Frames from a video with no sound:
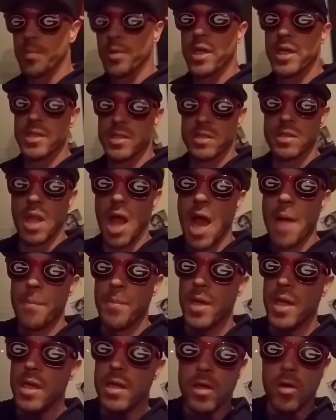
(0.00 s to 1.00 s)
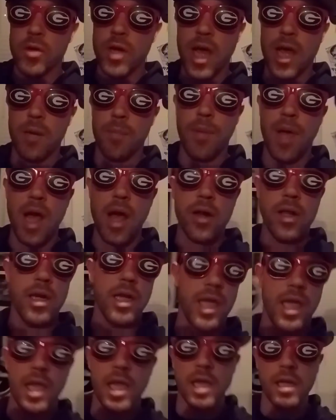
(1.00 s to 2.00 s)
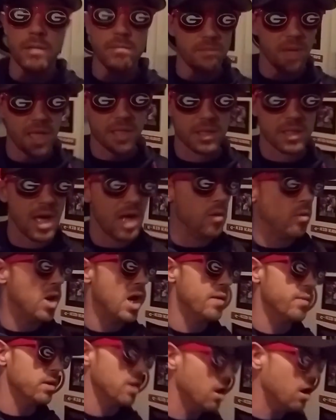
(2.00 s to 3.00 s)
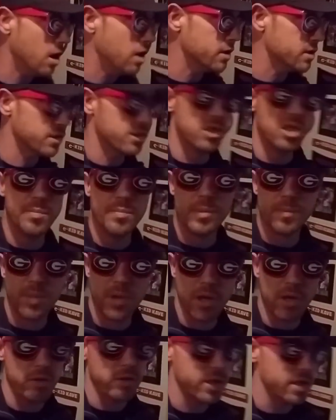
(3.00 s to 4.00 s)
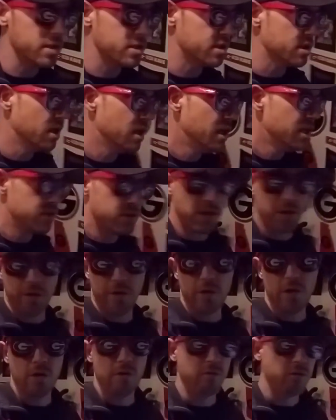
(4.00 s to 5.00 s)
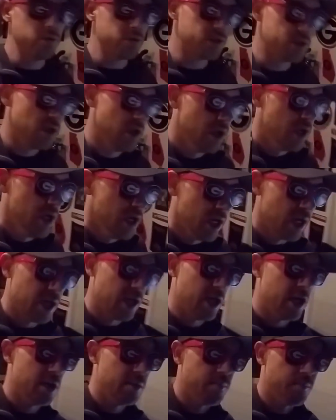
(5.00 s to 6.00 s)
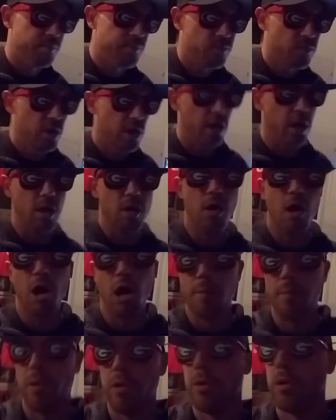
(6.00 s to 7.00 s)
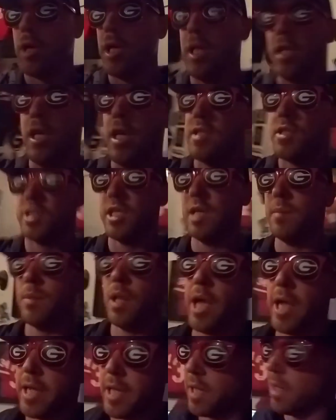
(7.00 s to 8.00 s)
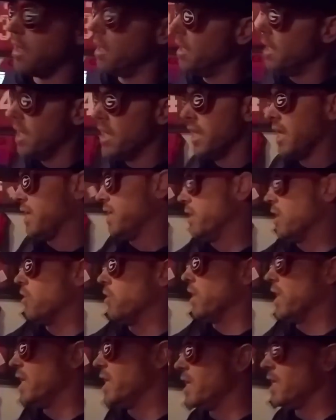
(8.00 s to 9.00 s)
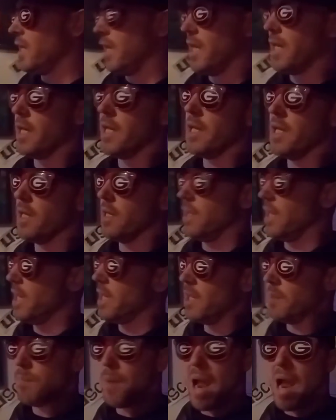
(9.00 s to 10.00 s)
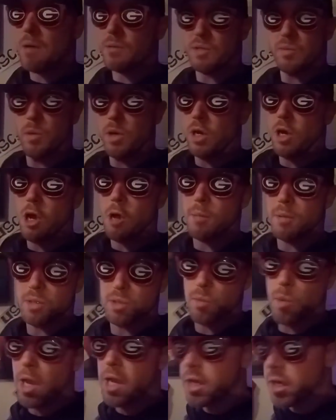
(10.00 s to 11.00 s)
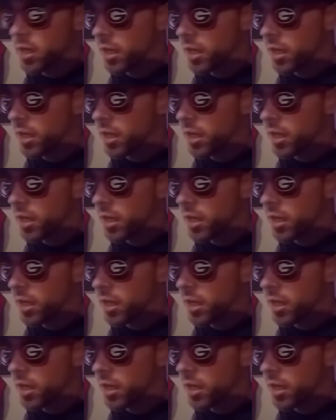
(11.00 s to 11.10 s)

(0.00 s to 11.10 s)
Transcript: played sloppy, no doubt about it. Again, that's not why we lost. Stupid penalties, turnovers. Um, you know, Auburn. It, it seemed like you know any any any bounce went Auburn's way